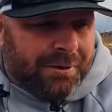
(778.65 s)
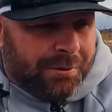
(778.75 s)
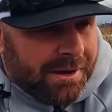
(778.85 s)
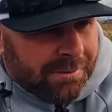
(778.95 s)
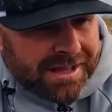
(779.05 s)

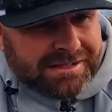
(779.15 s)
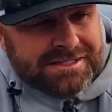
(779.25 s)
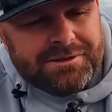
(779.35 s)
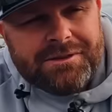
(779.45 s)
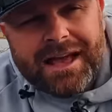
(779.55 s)
we went
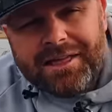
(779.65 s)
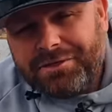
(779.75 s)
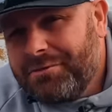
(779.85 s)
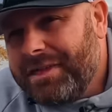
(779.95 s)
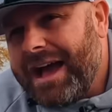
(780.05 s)
through
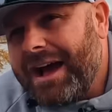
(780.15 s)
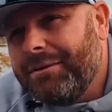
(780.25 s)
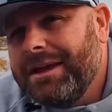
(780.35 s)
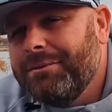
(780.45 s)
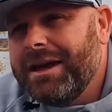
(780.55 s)
that.
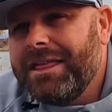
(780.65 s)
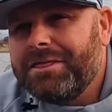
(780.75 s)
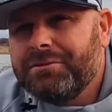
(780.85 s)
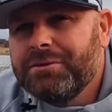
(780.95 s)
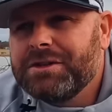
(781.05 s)
We went
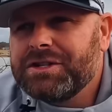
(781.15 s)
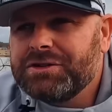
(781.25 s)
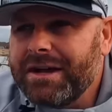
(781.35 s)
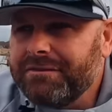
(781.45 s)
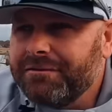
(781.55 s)
through the
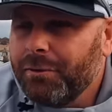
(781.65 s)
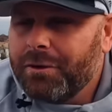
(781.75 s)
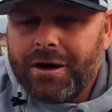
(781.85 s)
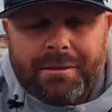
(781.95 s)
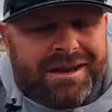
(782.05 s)
straight
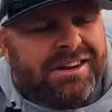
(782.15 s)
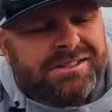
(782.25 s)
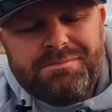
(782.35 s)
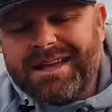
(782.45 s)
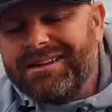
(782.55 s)
fluorocarbon. There's
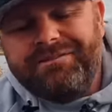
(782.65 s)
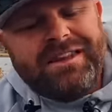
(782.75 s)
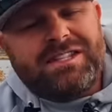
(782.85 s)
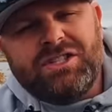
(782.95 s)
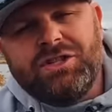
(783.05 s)

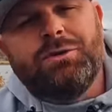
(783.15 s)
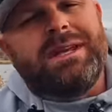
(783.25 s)
benefits to